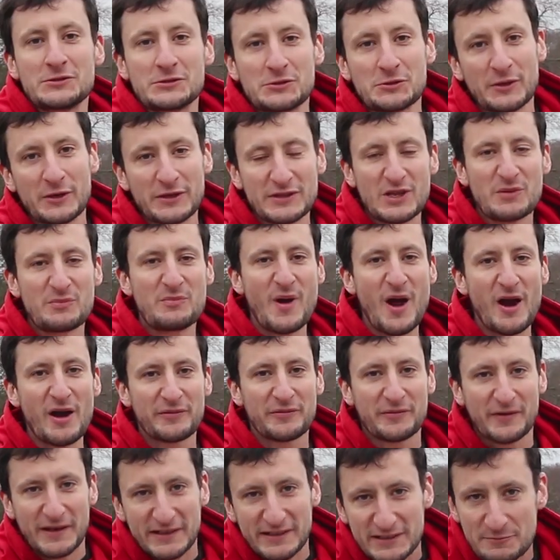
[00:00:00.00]
doing the
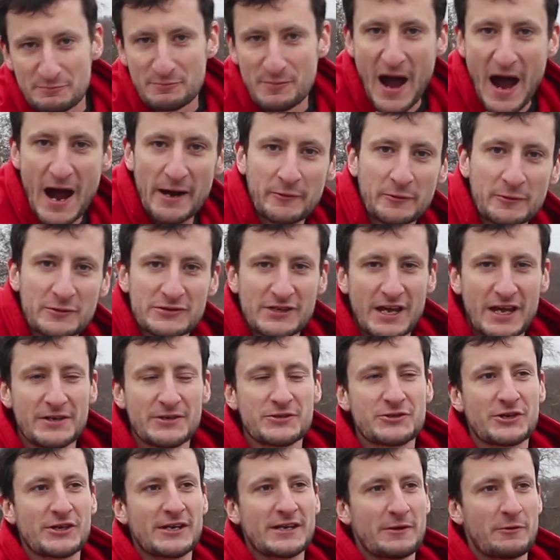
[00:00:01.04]
perfect backwards
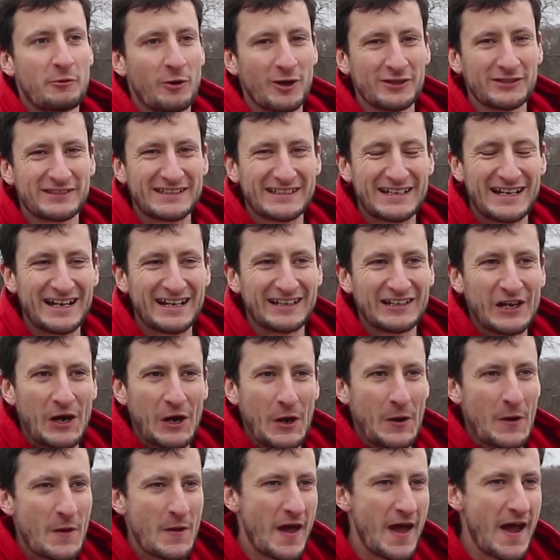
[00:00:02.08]
entry, what did I
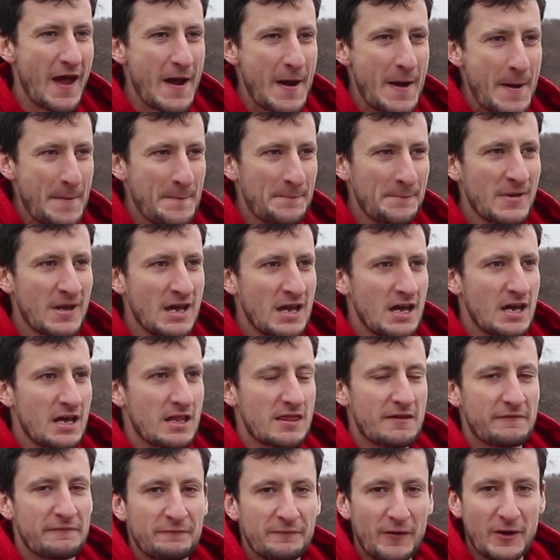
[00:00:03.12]
learn?
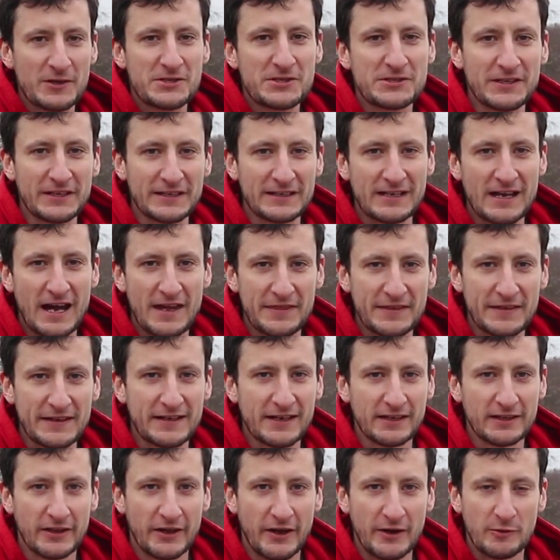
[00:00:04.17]
The first thing I think
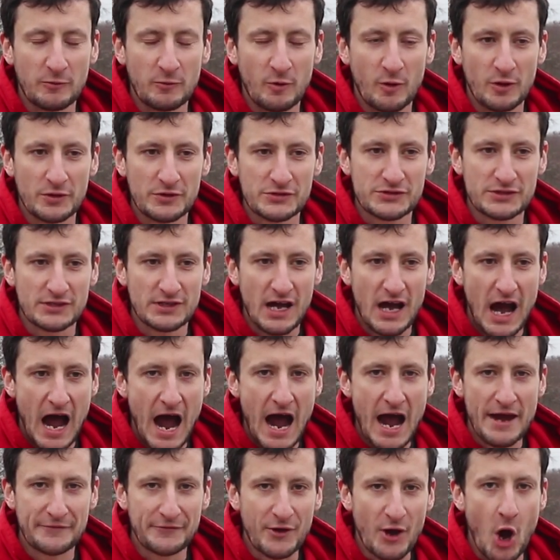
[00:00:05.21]
I learned was
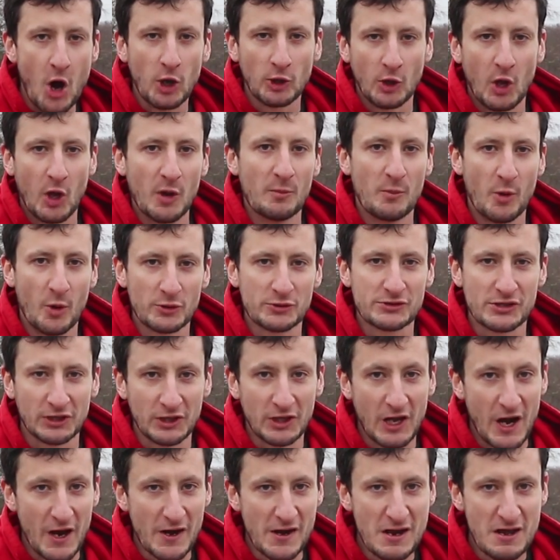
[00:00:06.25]
I've got a lot more to
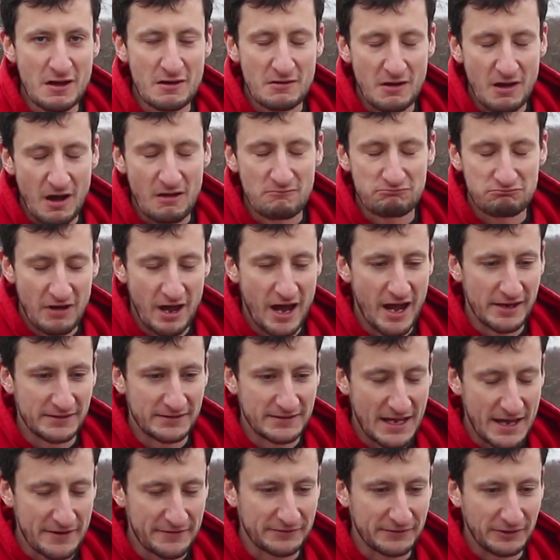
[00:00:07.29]
learn,
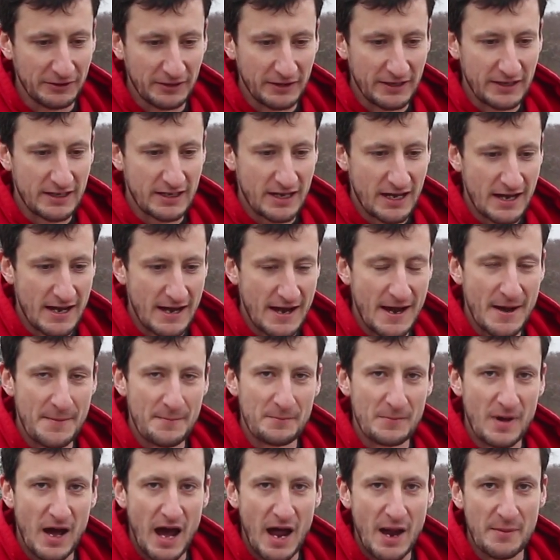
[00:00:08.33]
definitely,
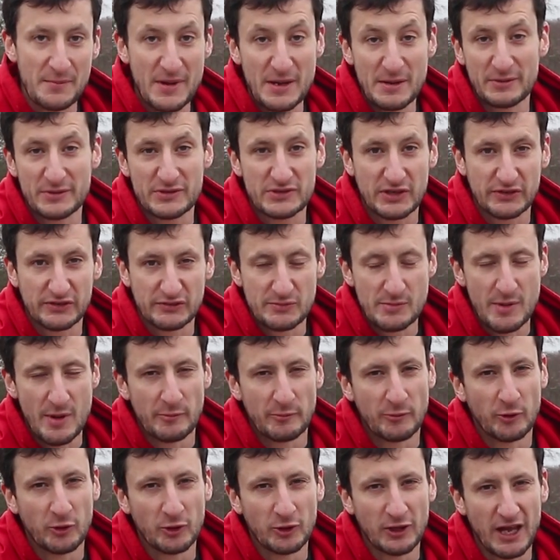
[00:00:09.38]
and make myself a bit
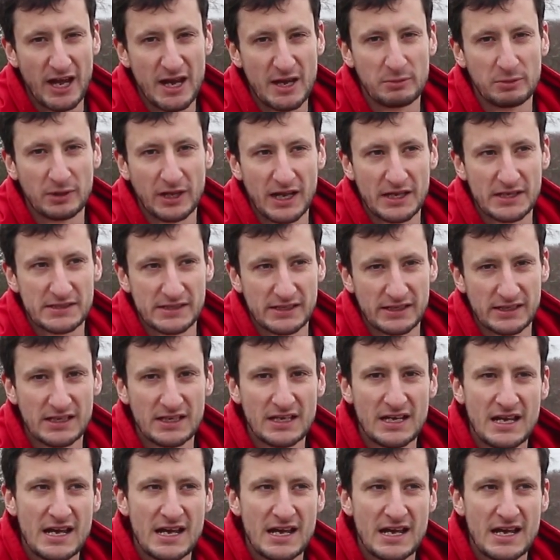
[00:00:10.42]
more reliable at it.